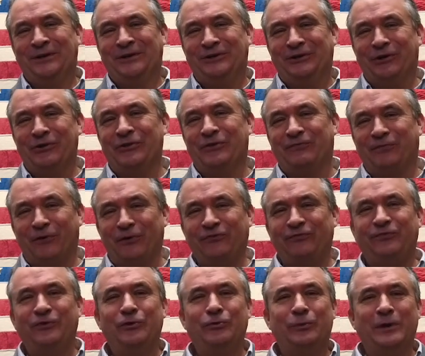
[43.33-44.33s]
During the first
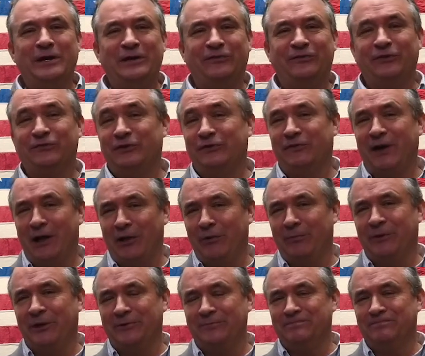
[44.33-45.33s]
few weeks of
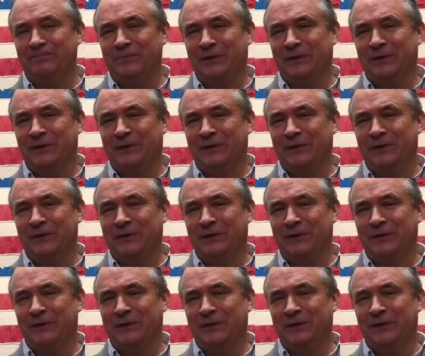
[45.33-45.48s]
development,